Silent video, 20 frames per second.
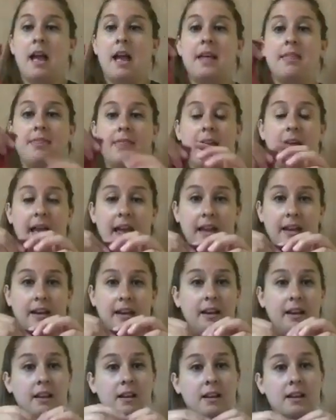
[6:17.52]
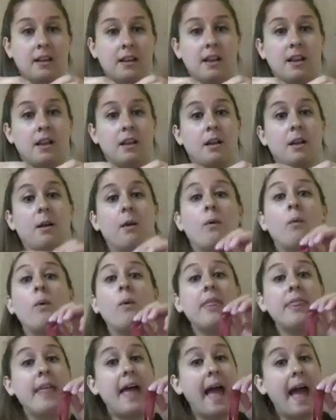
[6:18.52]
and then
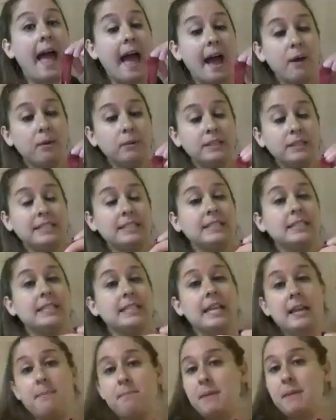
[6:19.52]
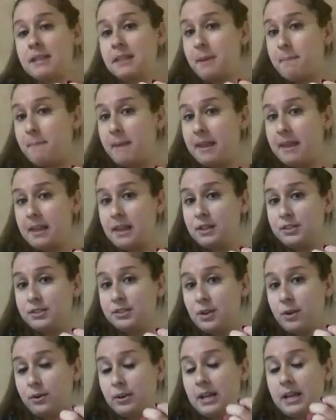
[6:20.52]
without tipping the baking
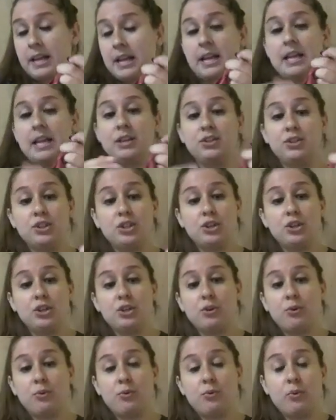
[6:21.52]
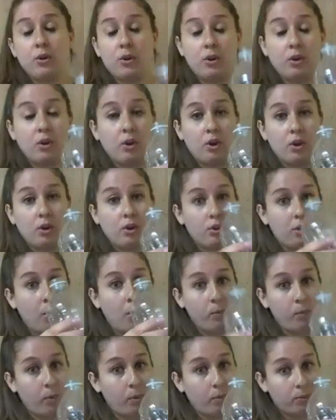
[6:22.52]
soda into
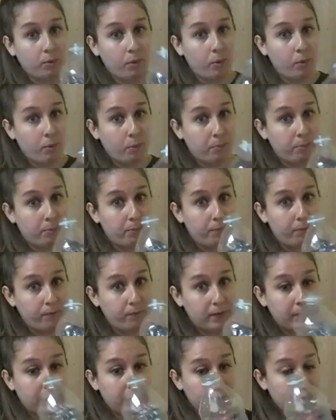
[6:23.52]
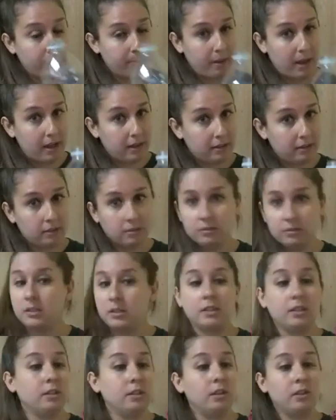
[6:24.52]
the vinegar bottle,
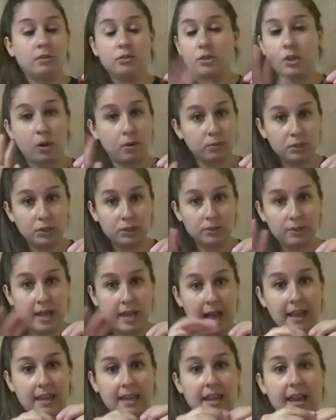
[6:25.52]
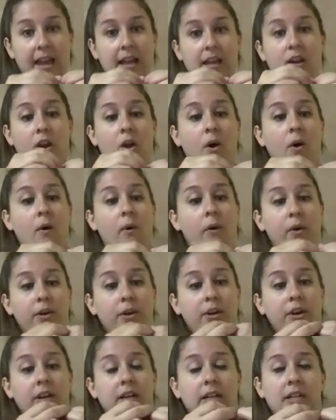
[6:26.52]
don't do that yet. All
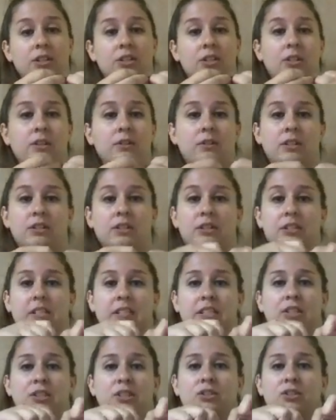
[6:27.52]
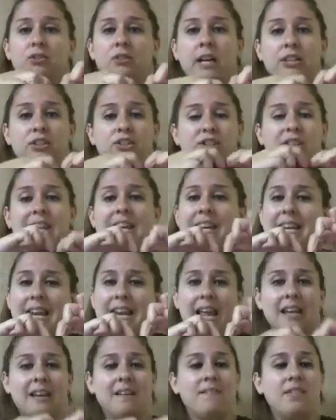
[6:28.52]
you're going to do is you're going to stretch the
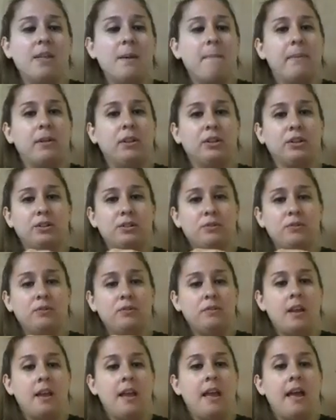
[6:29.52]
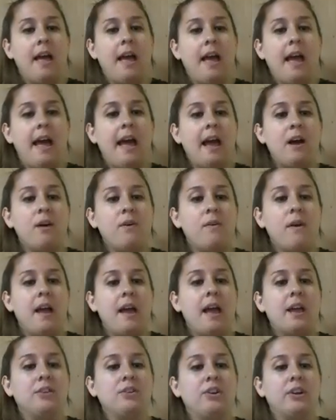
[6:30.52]
neck of the balloon out,
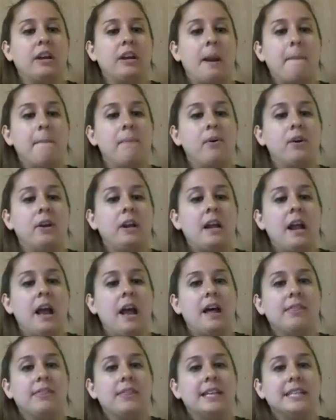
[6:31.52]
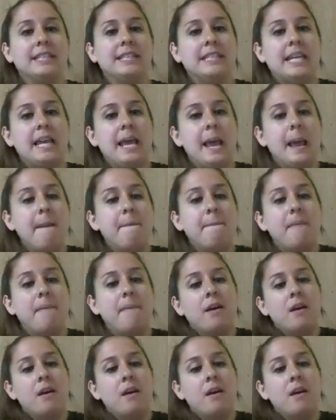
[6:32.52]
and you're going to put it on the tip